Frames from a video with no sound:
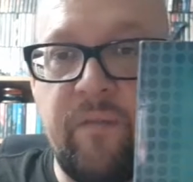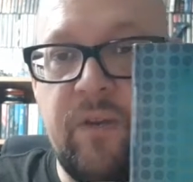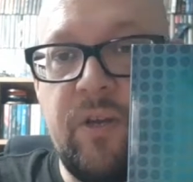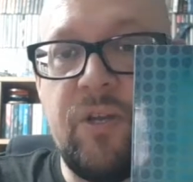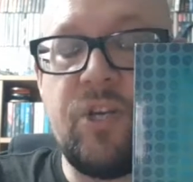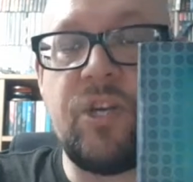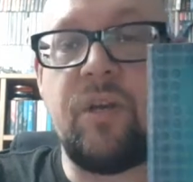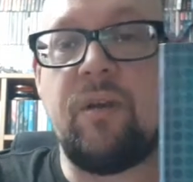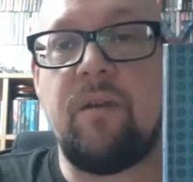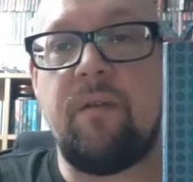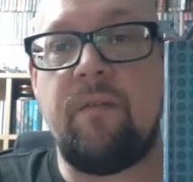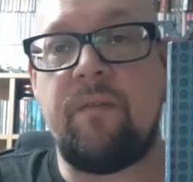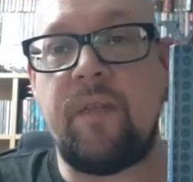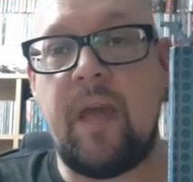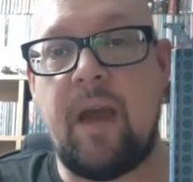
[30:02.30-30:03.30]
version
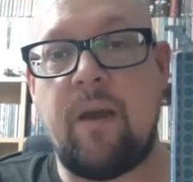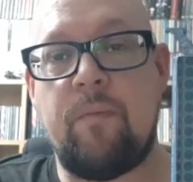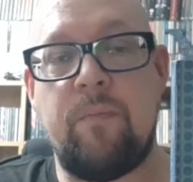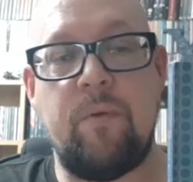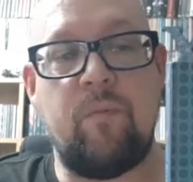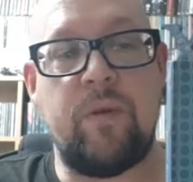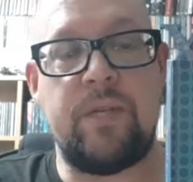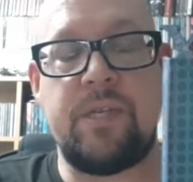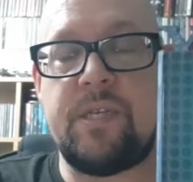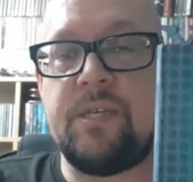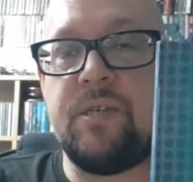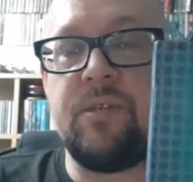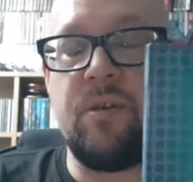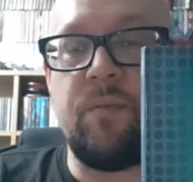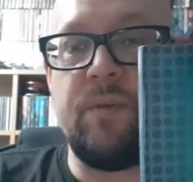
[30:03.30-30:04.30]
of the album. This is
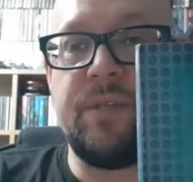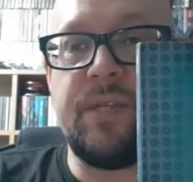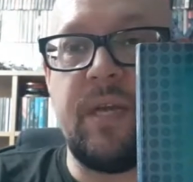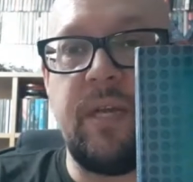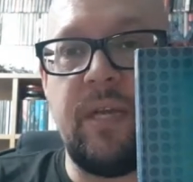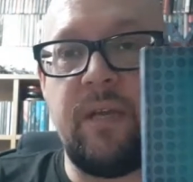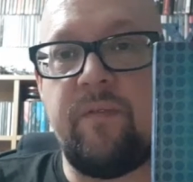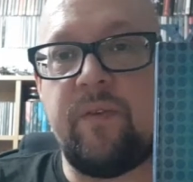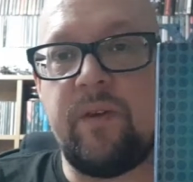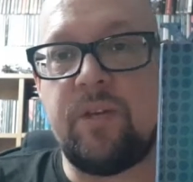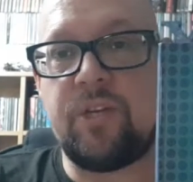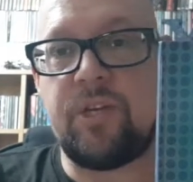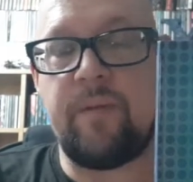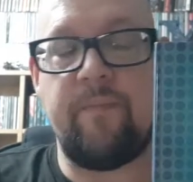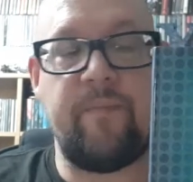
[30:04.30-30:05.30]
a double CD
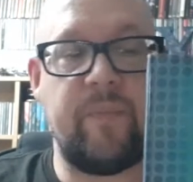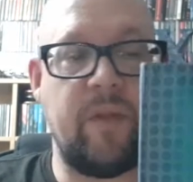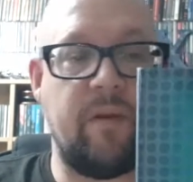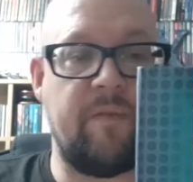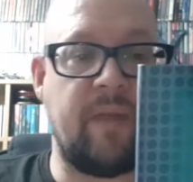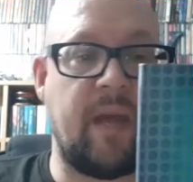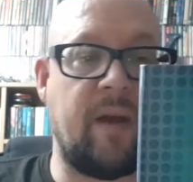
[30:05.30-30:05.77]
version of the